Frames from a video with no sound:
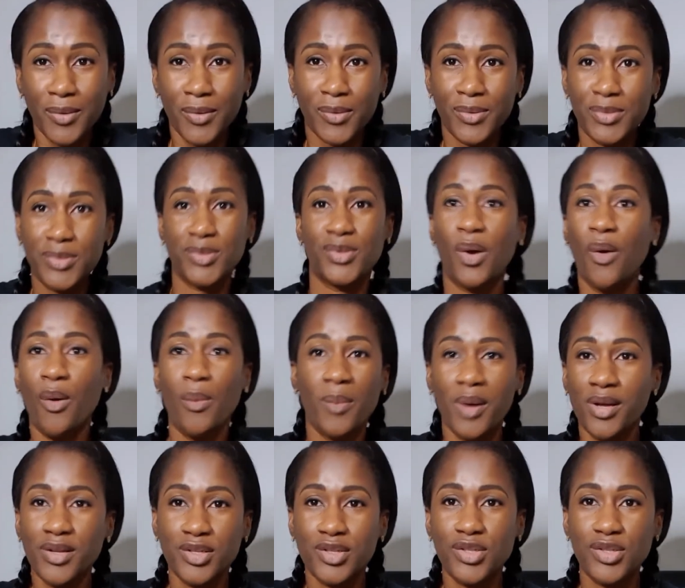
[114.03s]
so
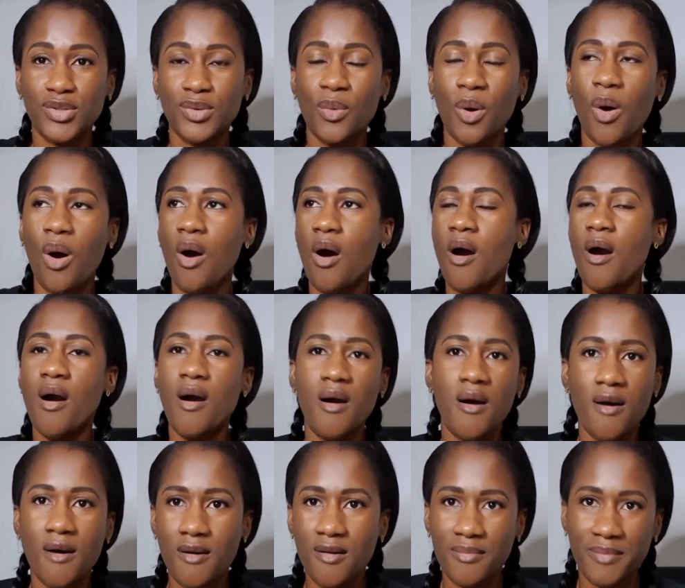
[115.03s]
much to
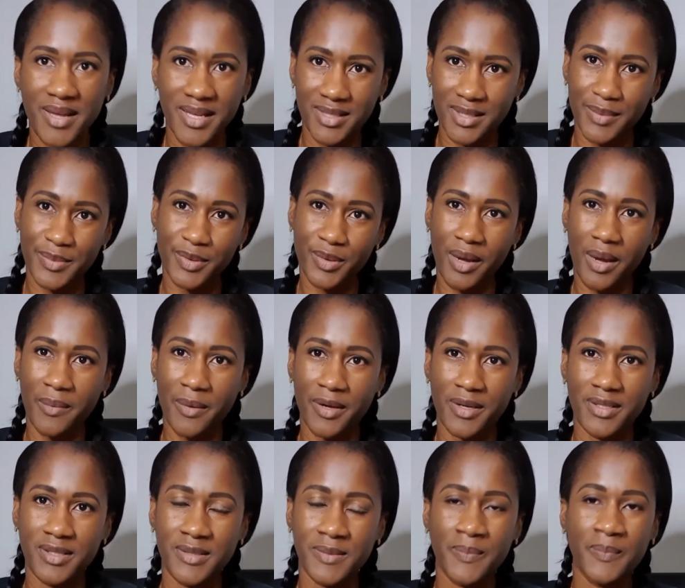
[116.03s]
all my subscribers,